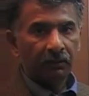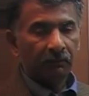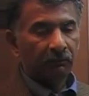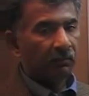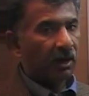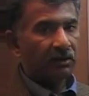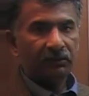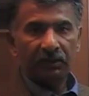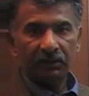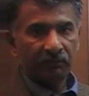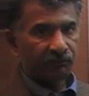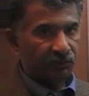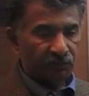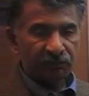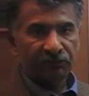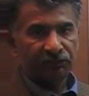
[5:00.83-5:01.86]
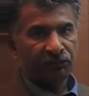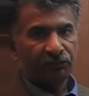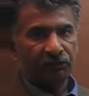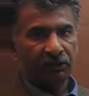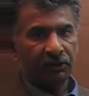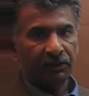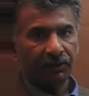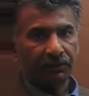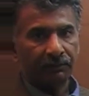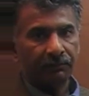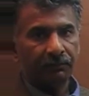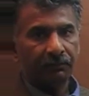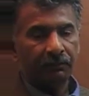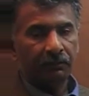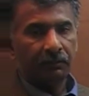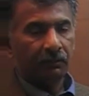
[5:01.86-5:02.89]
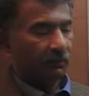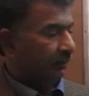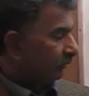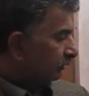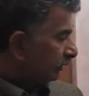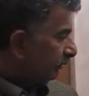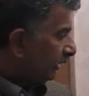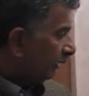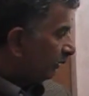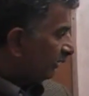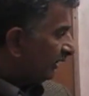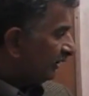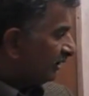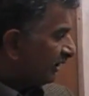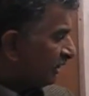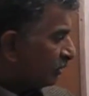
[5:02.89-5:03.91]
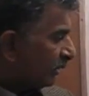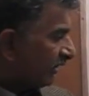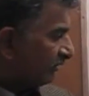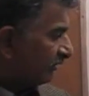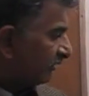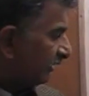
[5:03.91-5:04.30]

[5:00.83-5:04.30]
Martha refuses to sit here. So we have only three choices